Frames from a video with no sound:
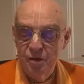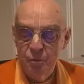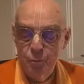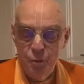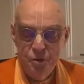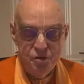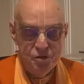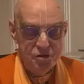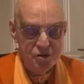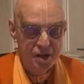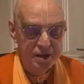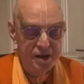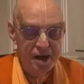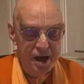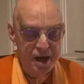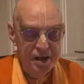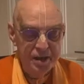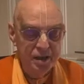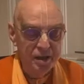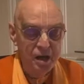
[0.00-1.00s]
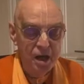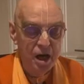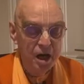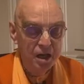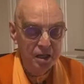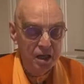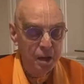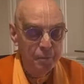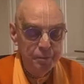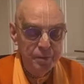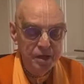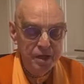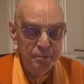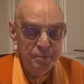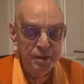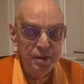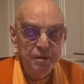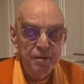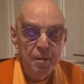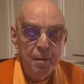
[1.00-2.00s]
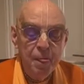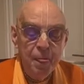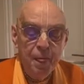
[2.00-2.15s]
with shanai accompaniment,